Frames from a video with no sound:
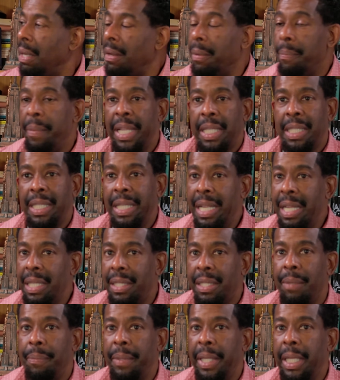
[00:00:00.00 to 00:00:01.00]
No, it makes
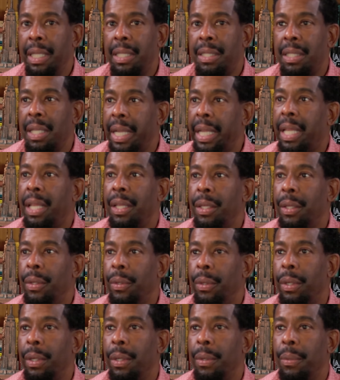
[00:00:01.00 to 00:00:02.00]
sense. I mean, it's like
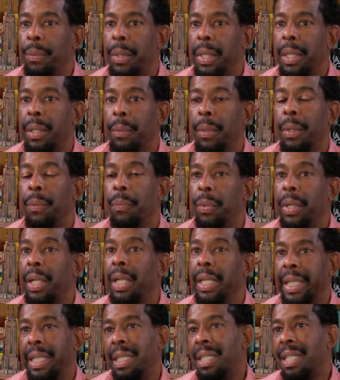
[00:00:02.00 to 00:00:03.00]
you're what, what,
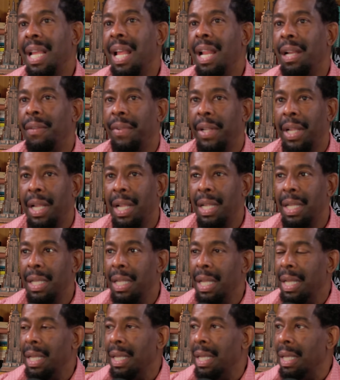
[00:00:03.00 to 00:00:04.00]
really. It's kind of
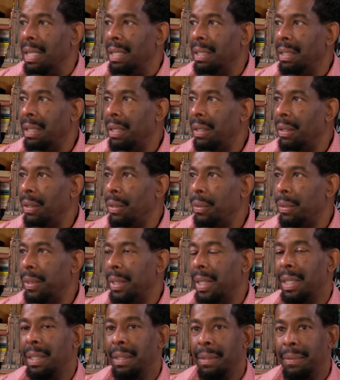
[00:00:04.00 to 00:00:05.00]
a, you know,
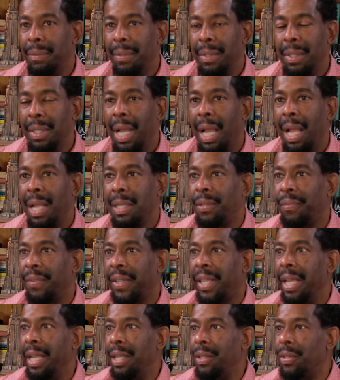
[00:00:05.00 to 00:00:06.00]
an
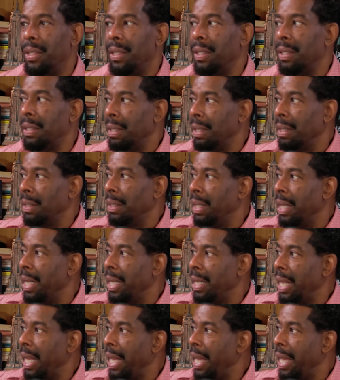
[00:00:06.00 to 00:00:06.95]
ossification that